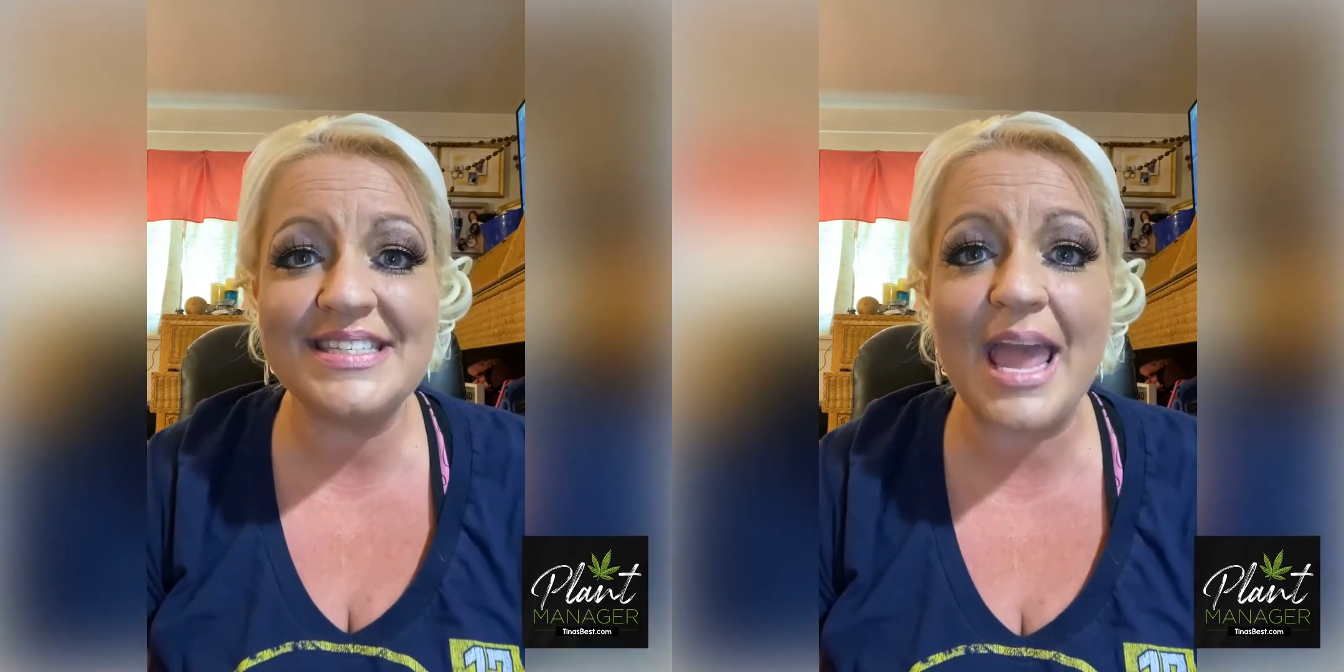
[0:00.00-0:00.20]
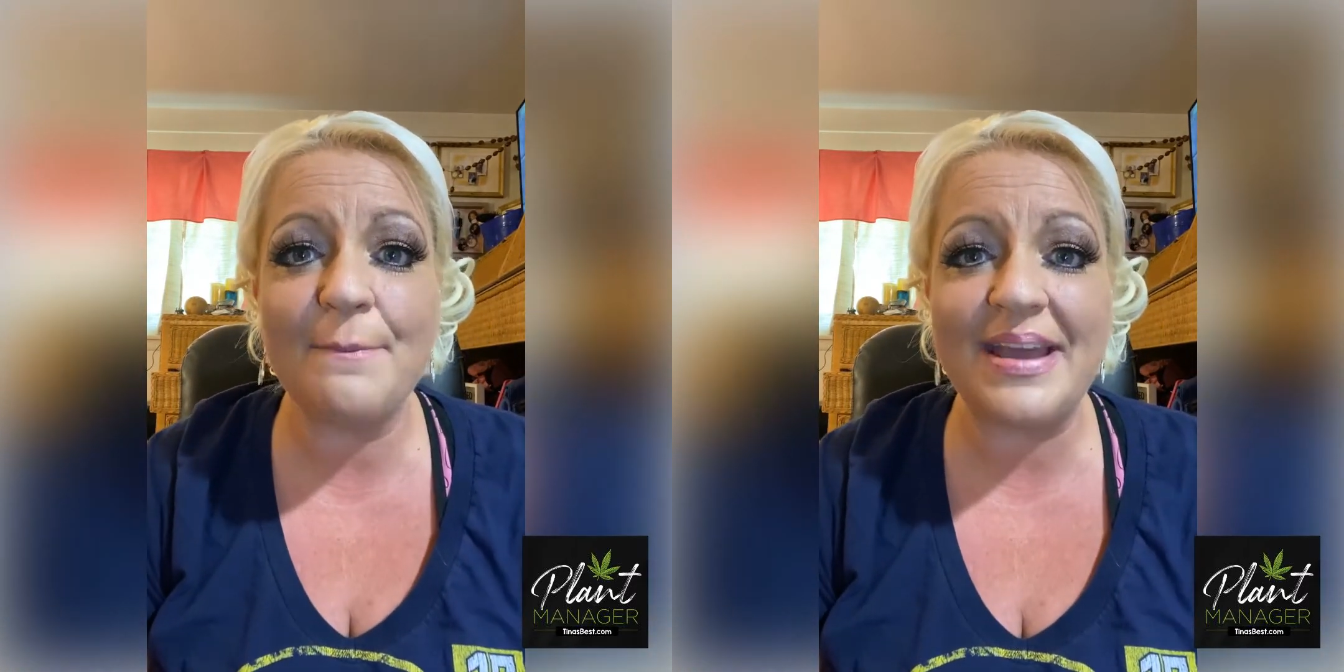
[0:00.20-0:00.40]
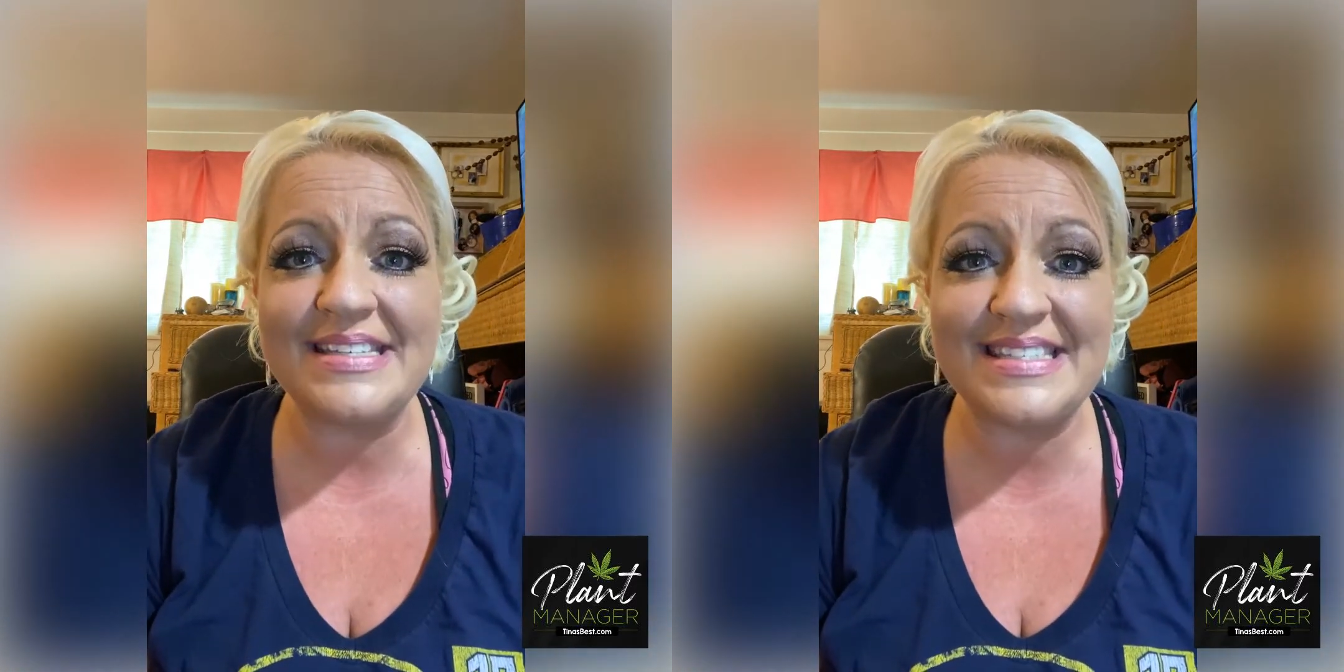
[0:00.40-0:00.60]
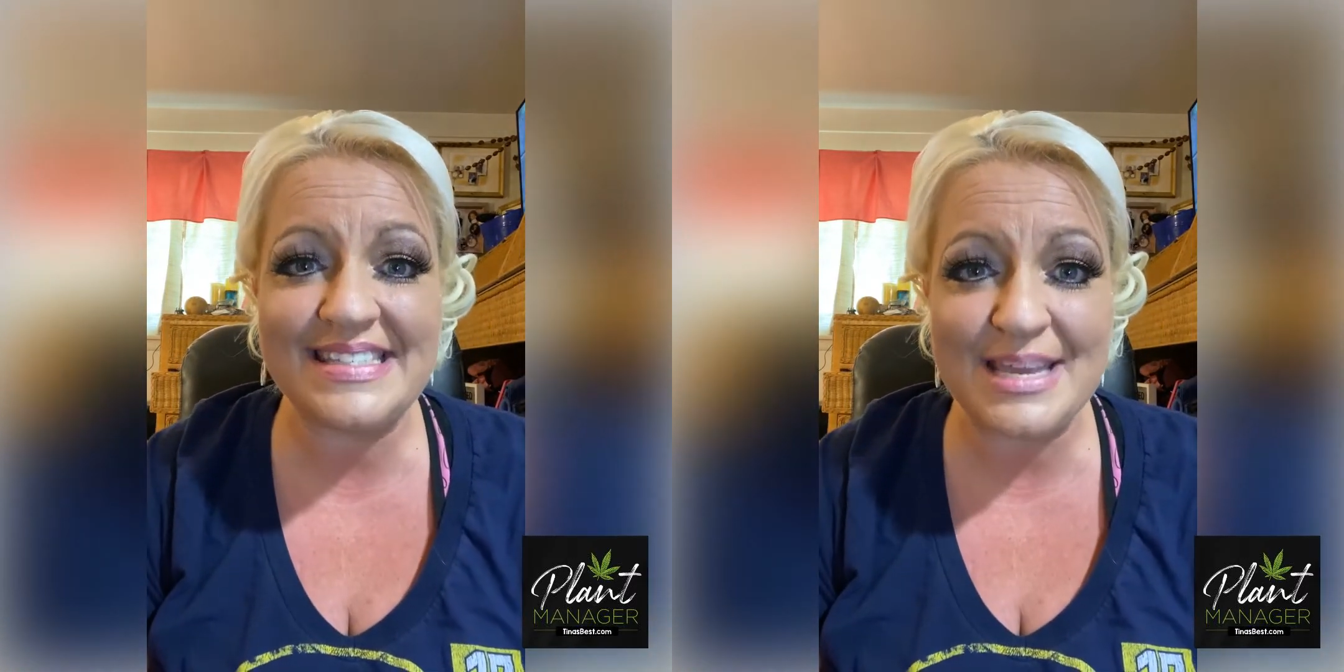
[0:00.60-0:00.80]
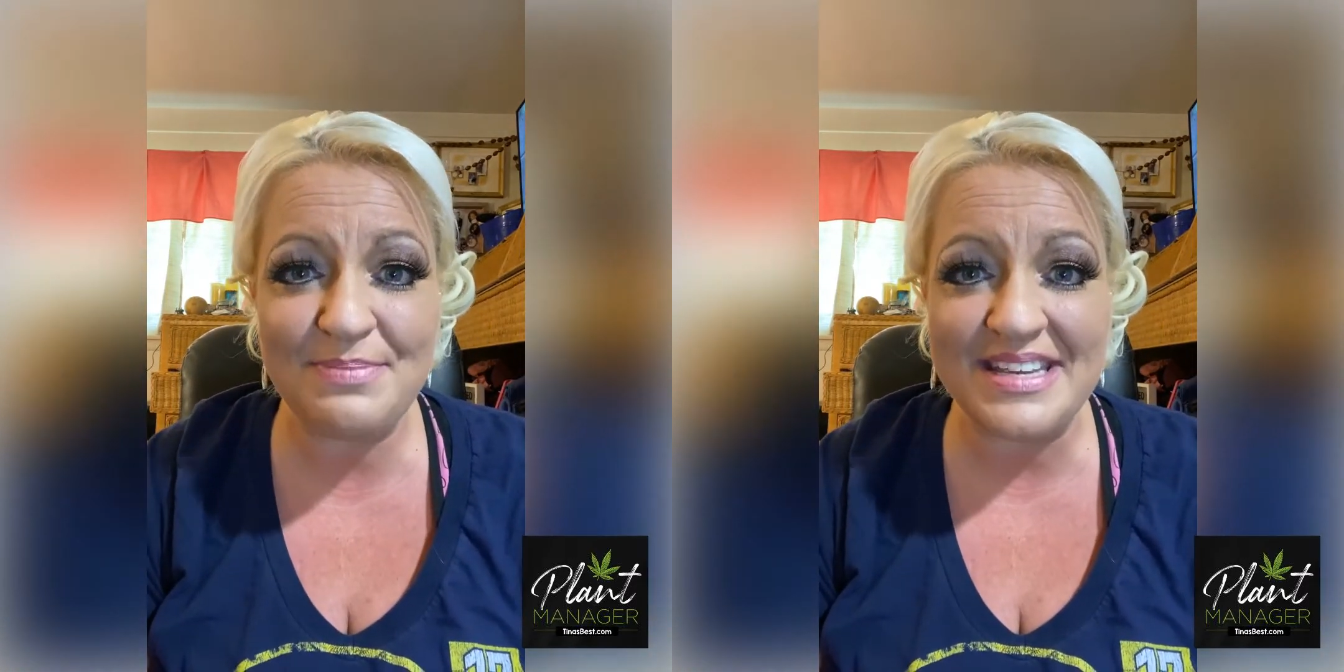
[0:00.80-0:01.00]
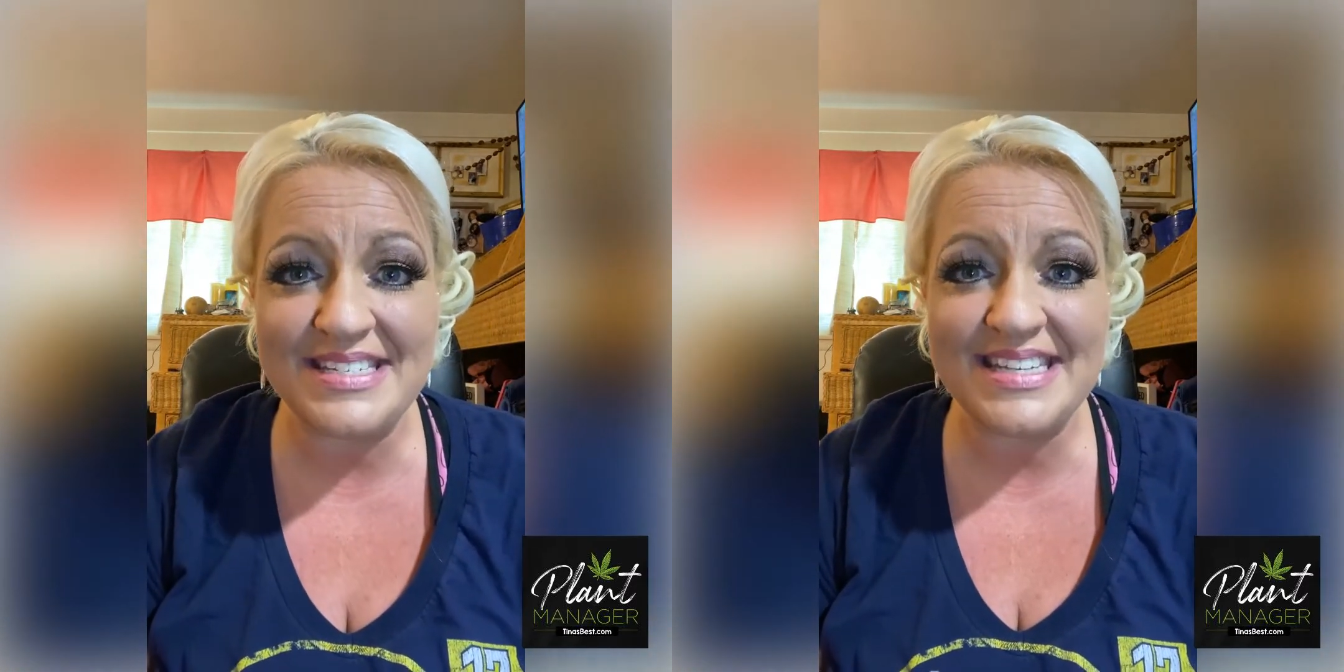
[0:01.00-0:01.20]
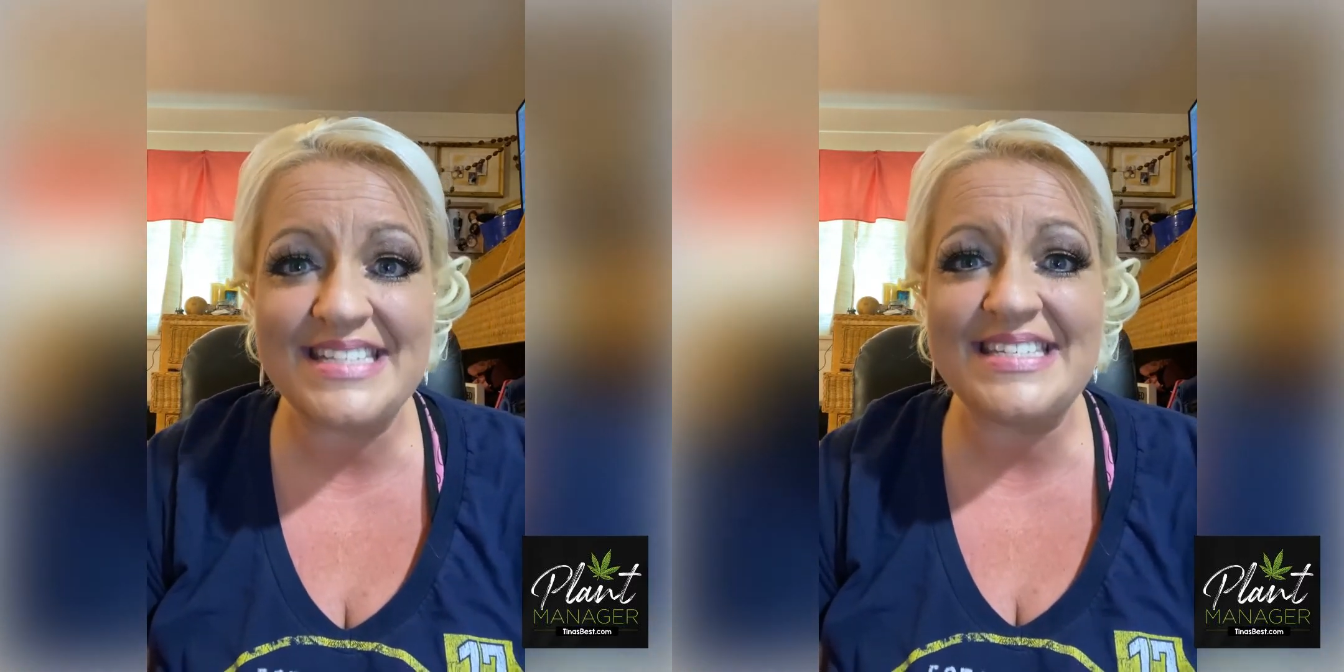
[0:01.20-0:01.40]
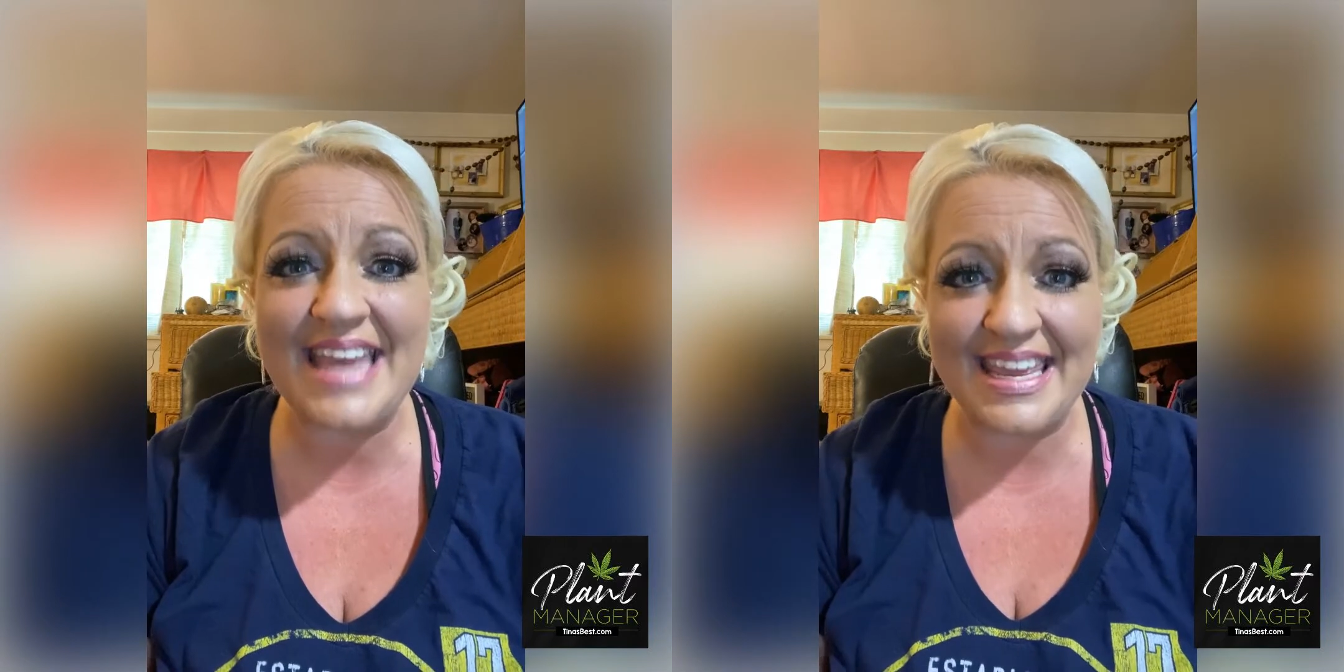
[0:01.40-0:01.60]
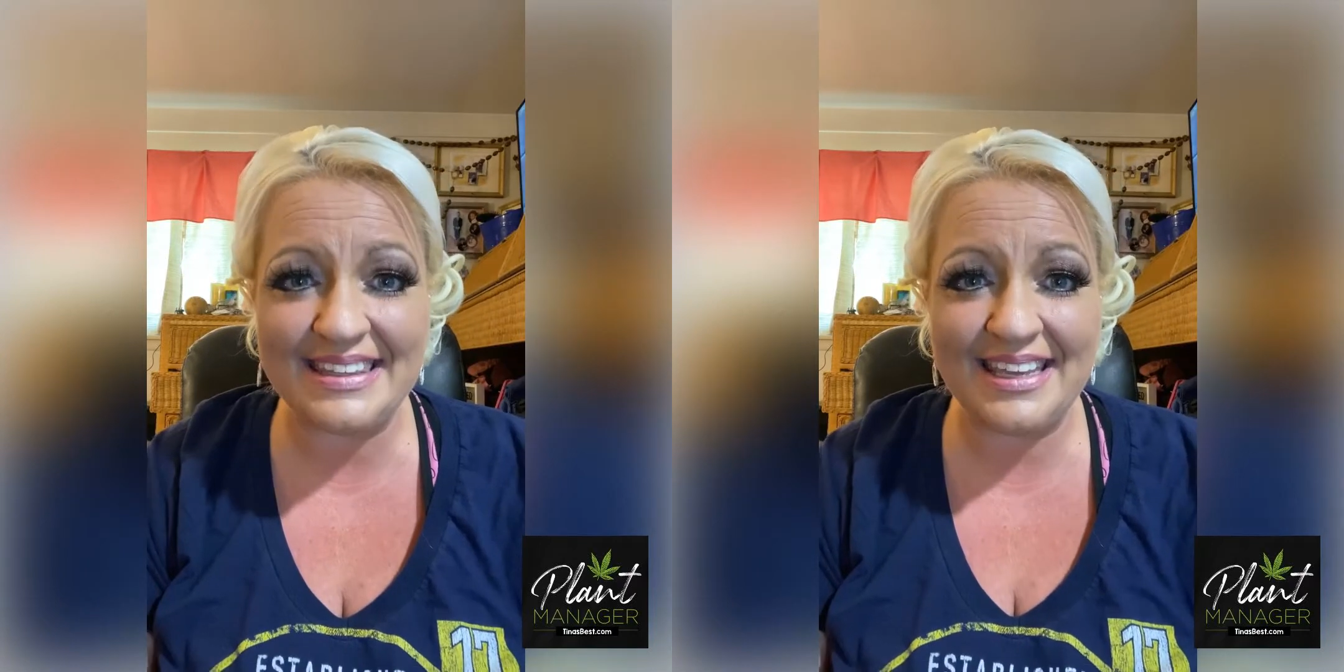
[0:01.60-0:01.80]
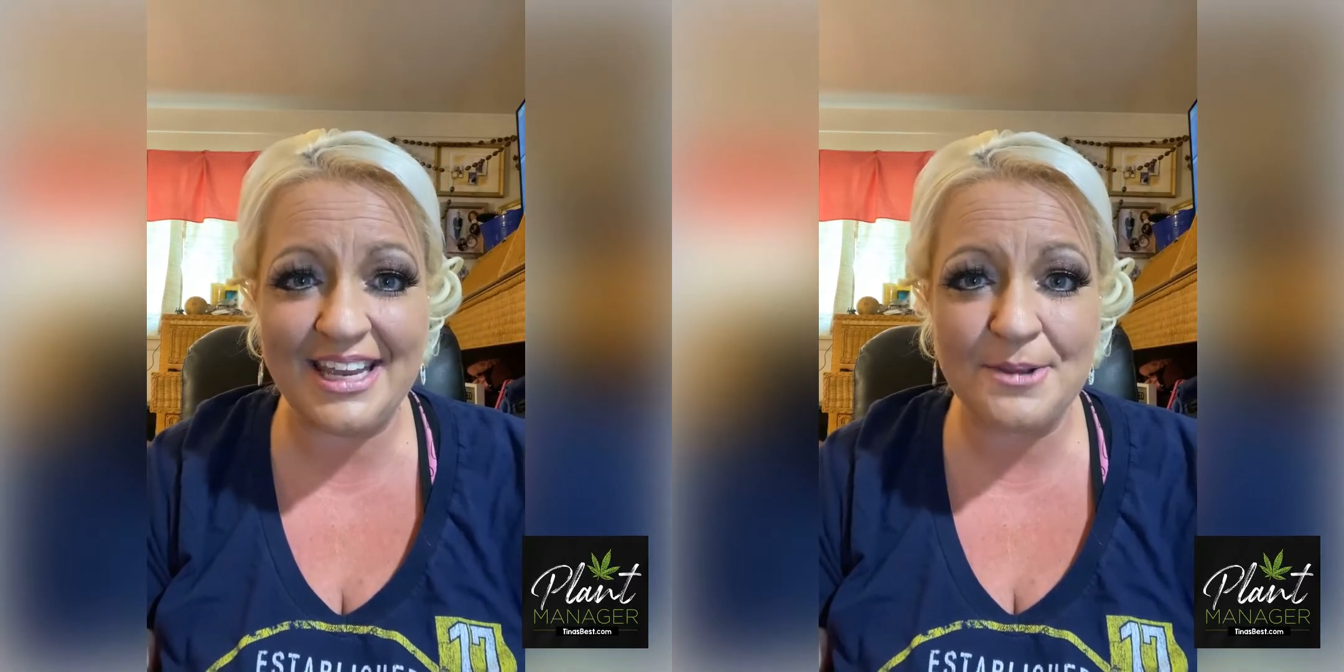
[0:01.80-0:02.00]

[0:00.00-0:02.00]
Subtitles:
and my CBD daily.